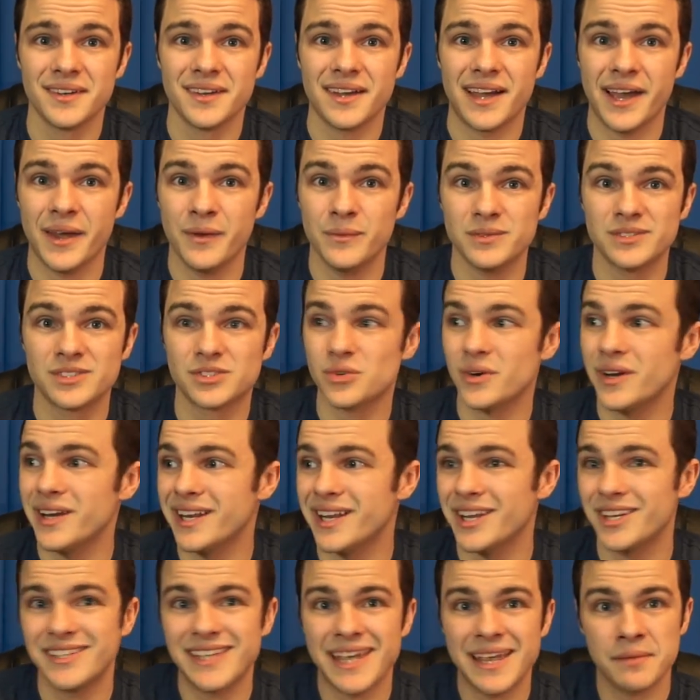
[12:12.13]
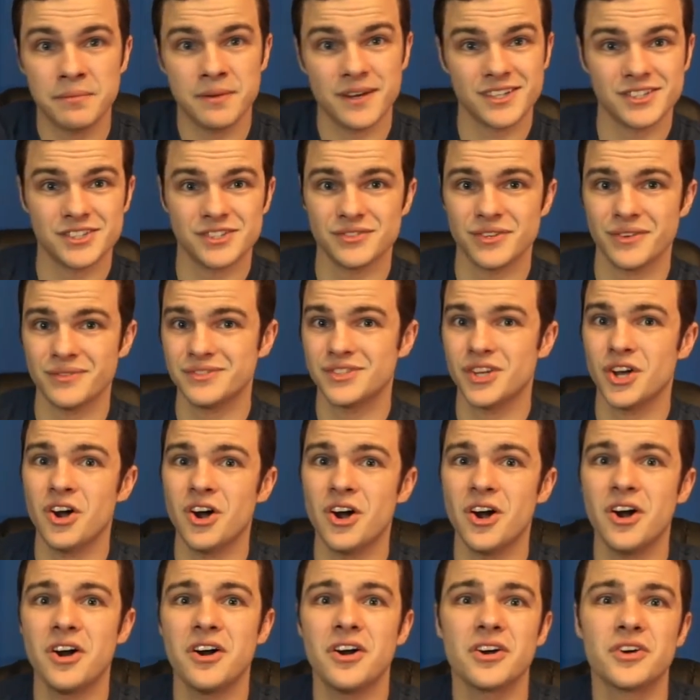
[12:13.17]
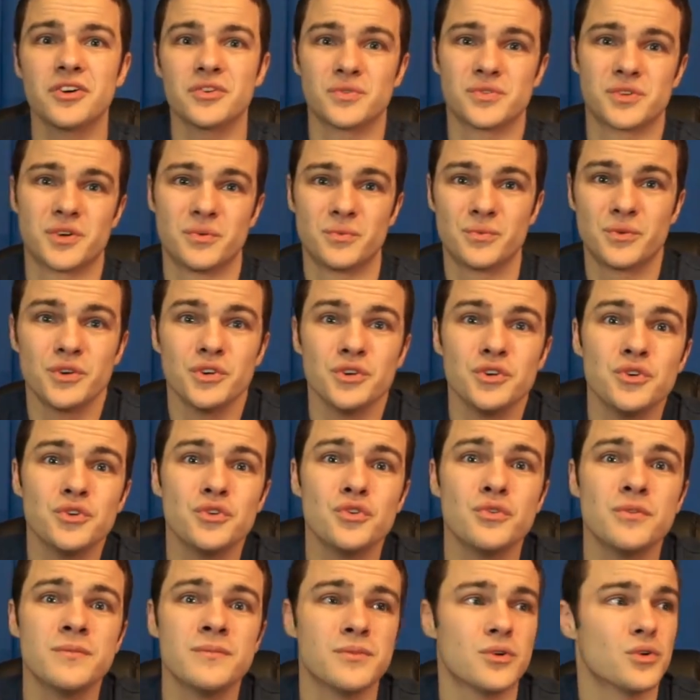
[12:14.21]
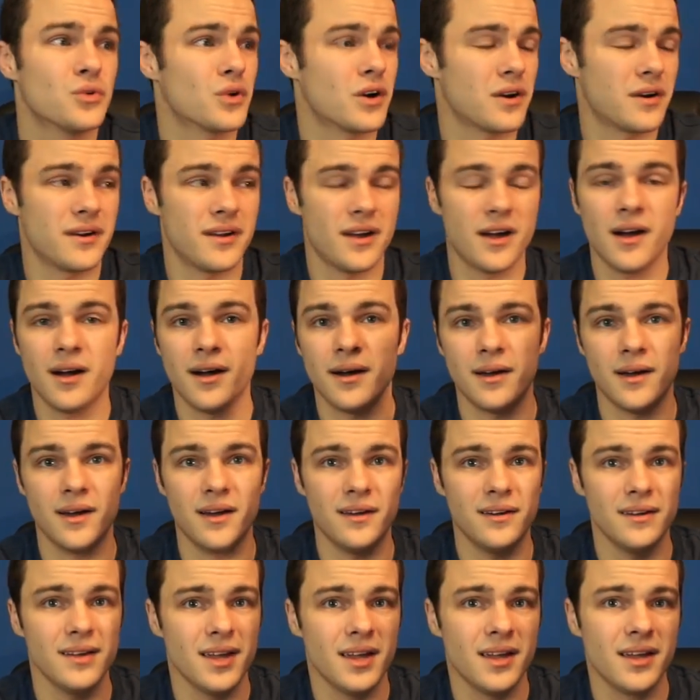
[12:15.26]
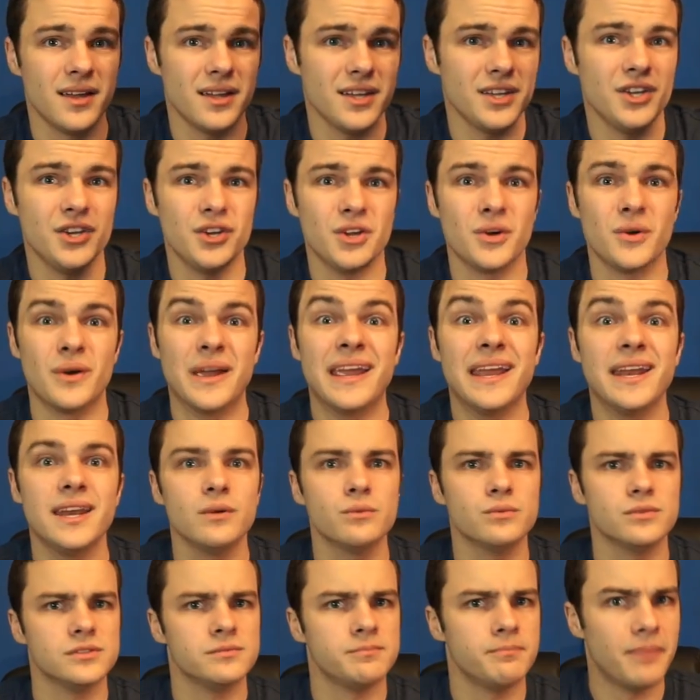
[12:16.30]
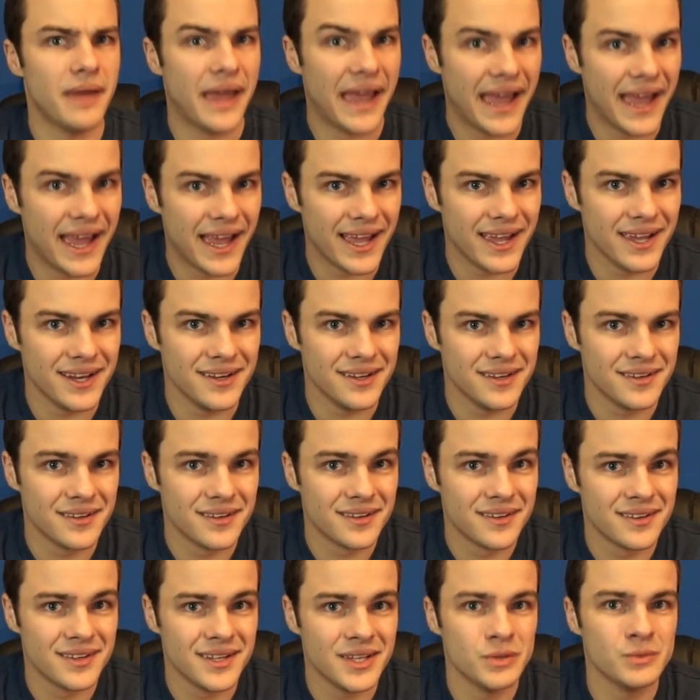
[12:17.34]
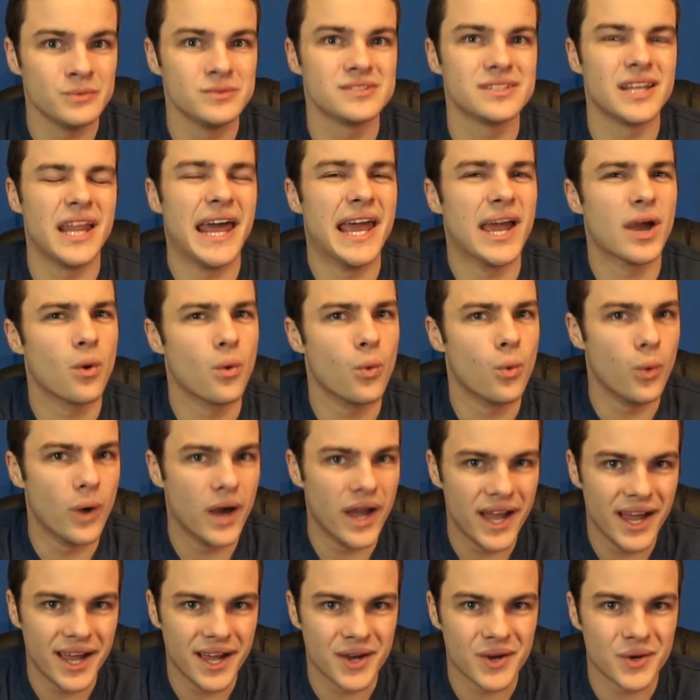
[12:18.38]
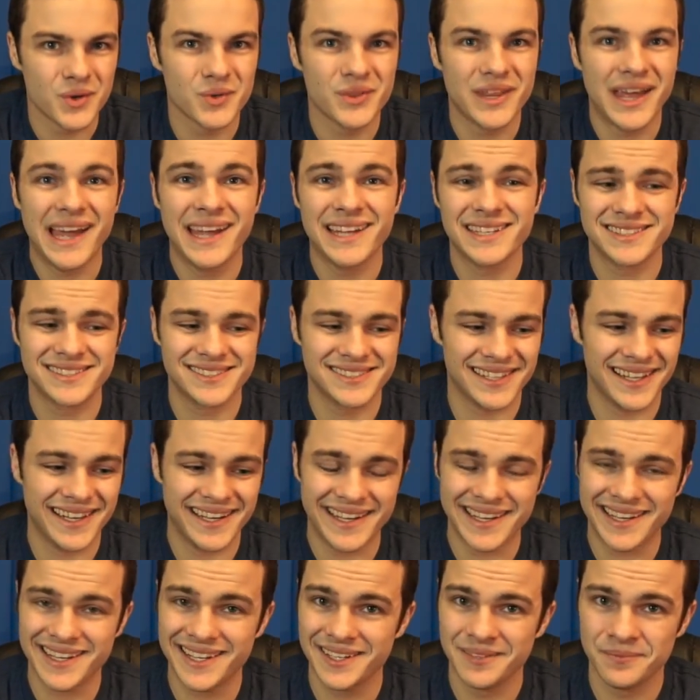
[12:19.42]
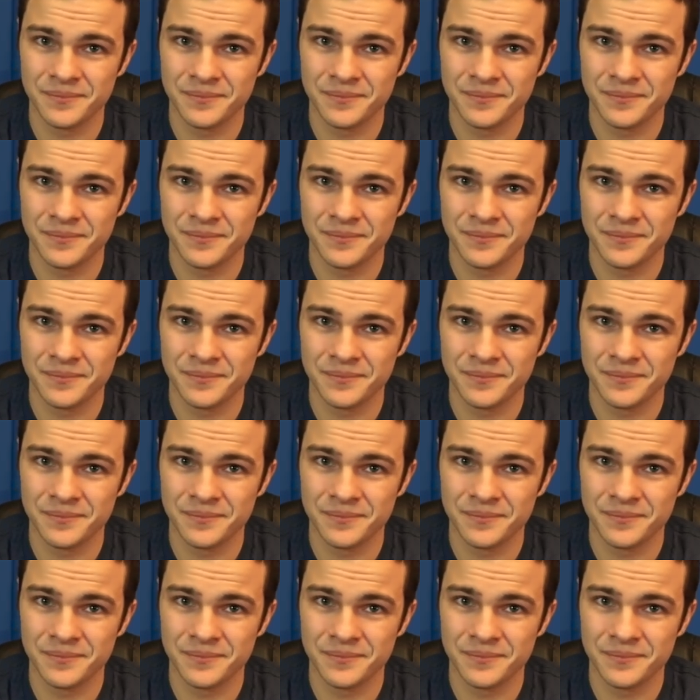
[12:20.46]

I was trying to take pictures of a dog or a room or a you know, and it was bad. It was like, wow, that's like,